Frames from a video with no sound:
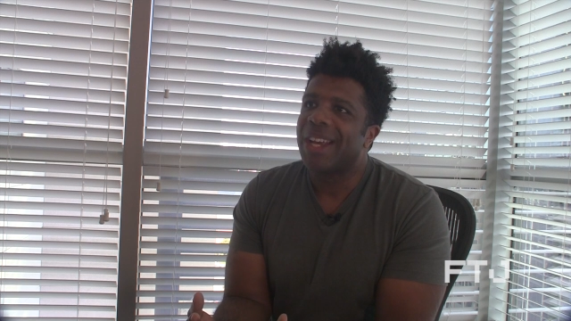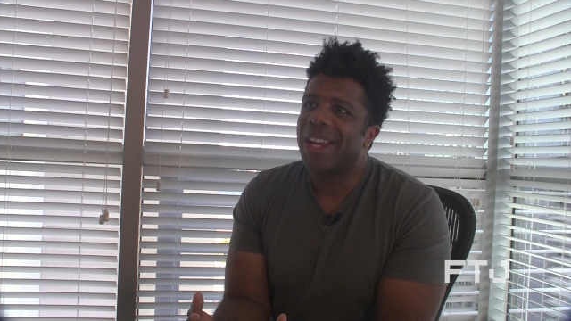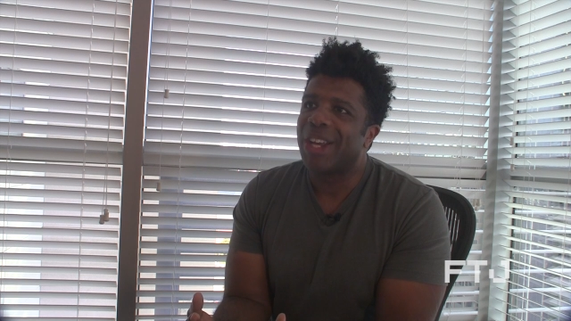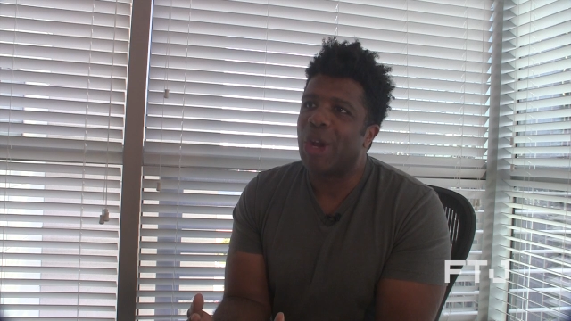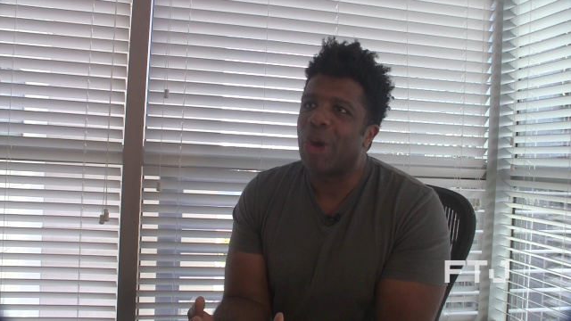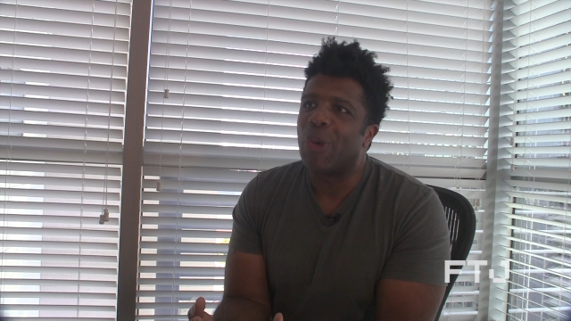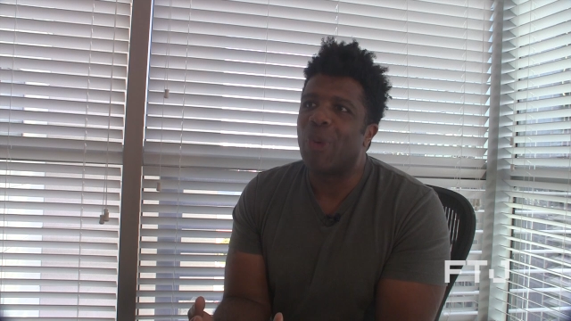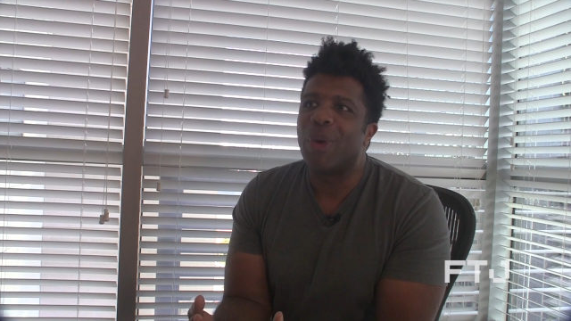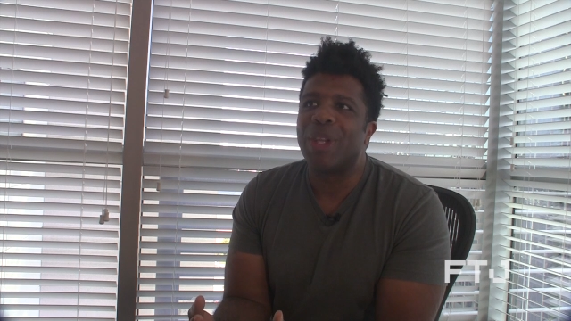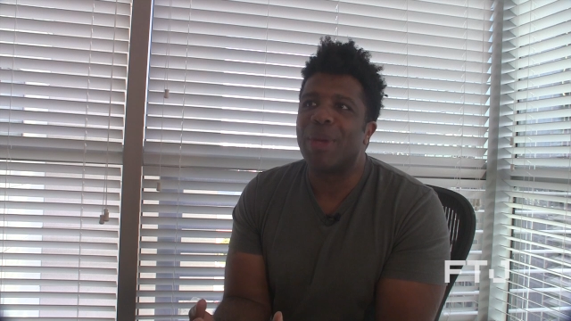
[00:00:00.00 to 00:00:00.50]

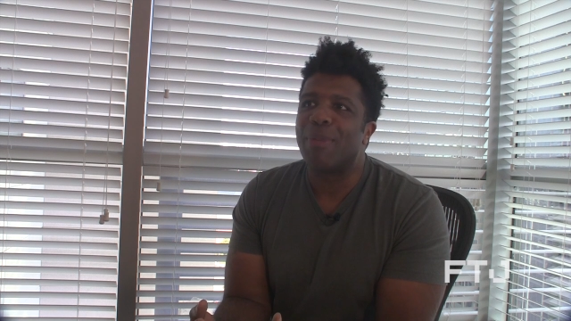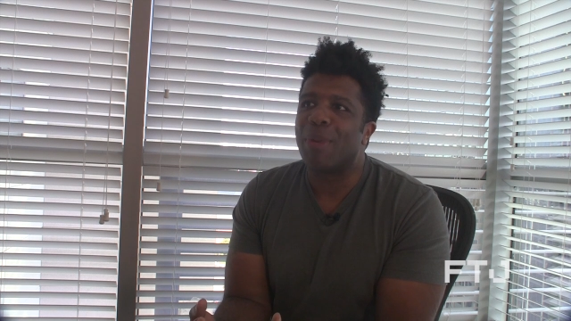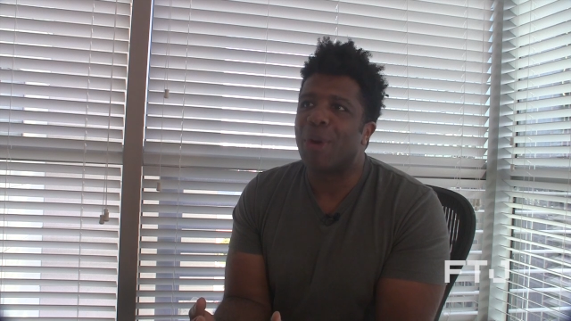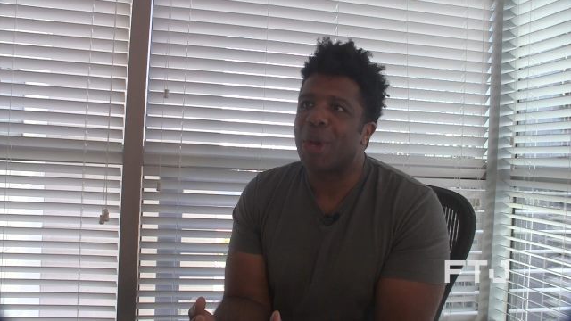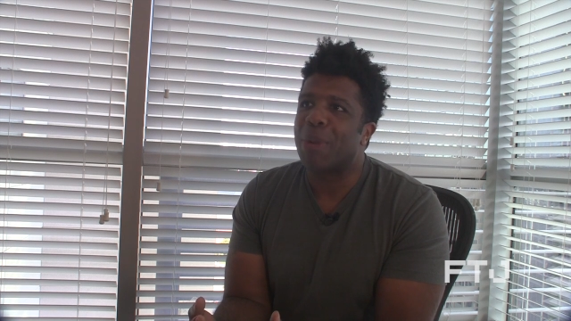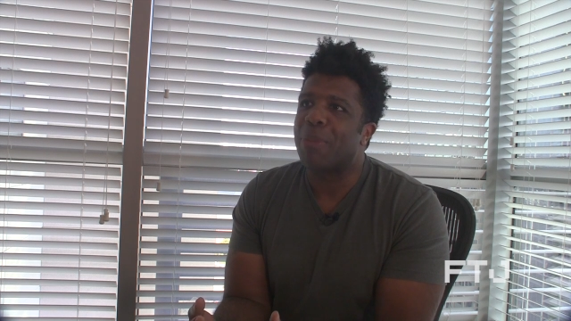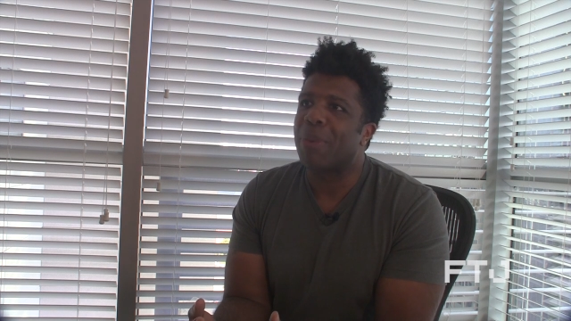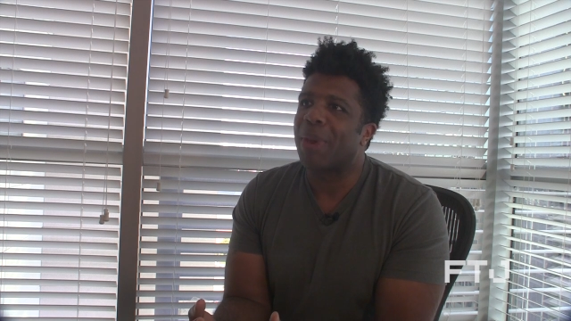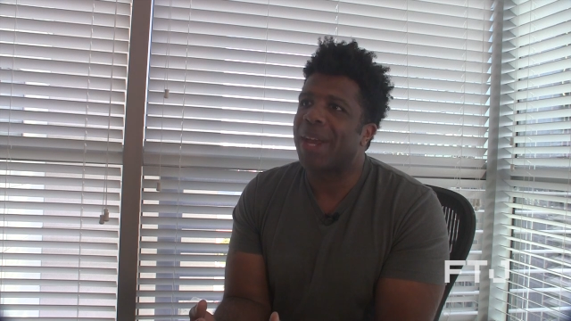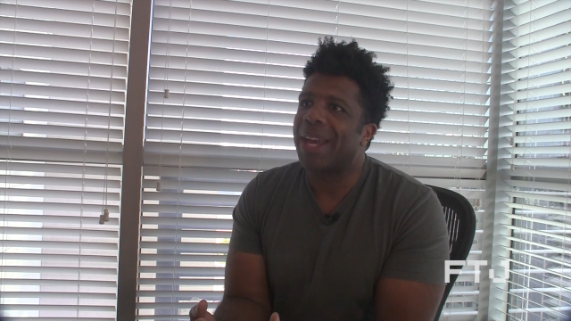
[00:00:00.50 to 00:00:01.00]
with them
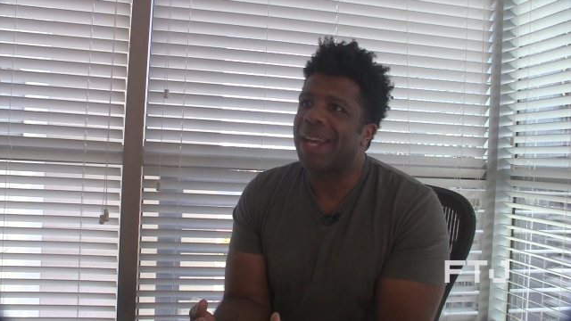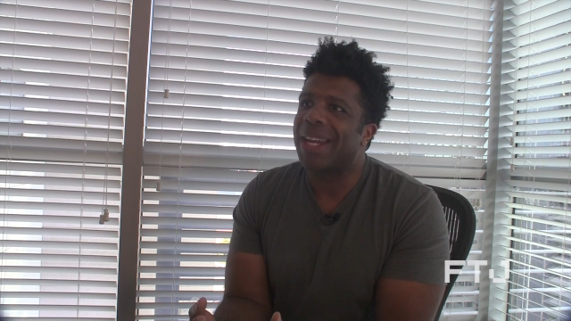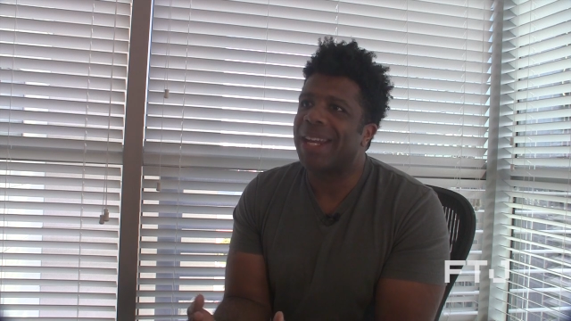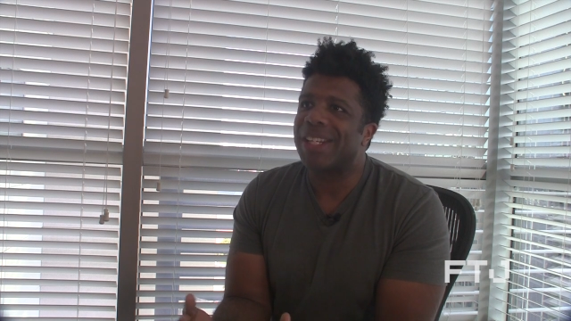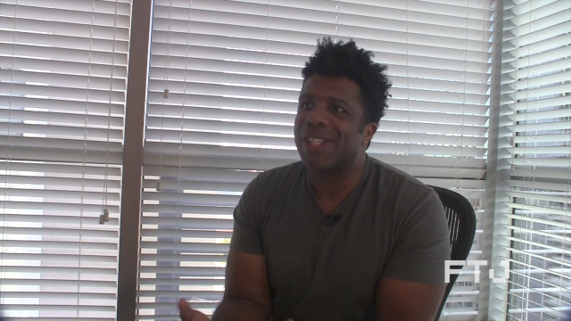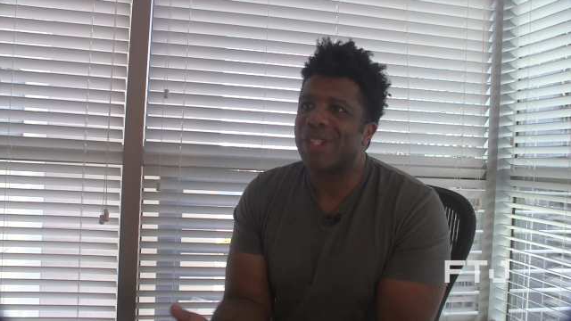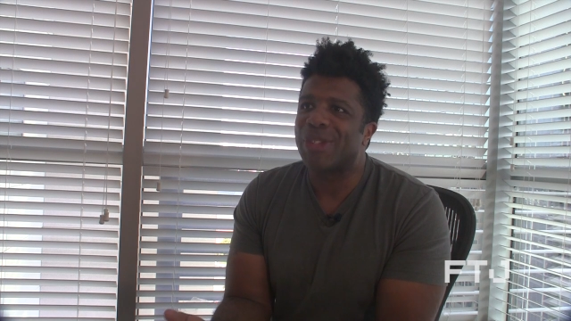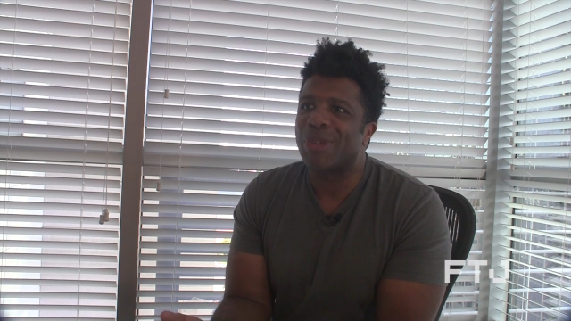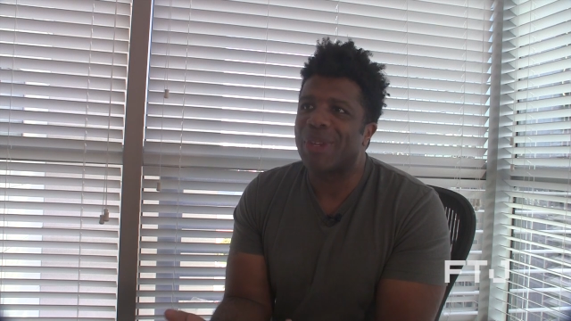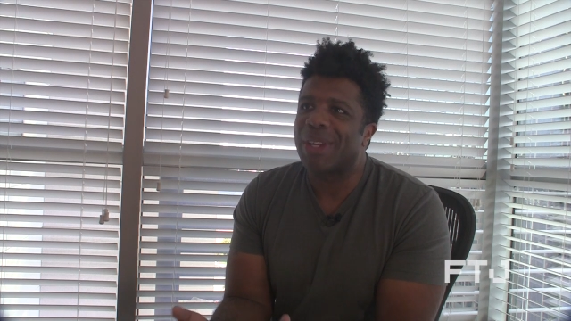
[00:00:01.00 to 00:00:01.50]
on the plane.
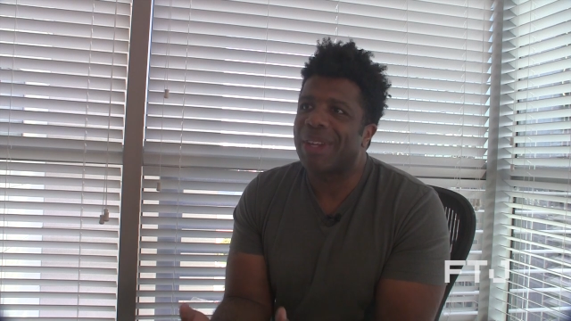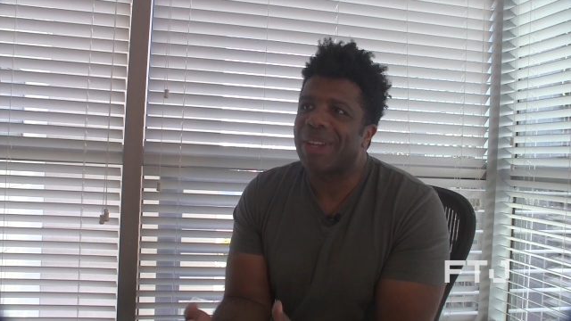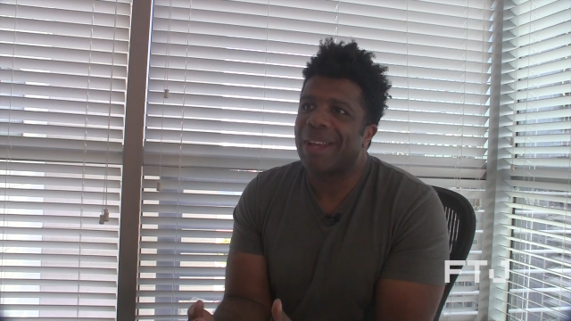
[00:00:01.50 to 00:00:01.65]
It's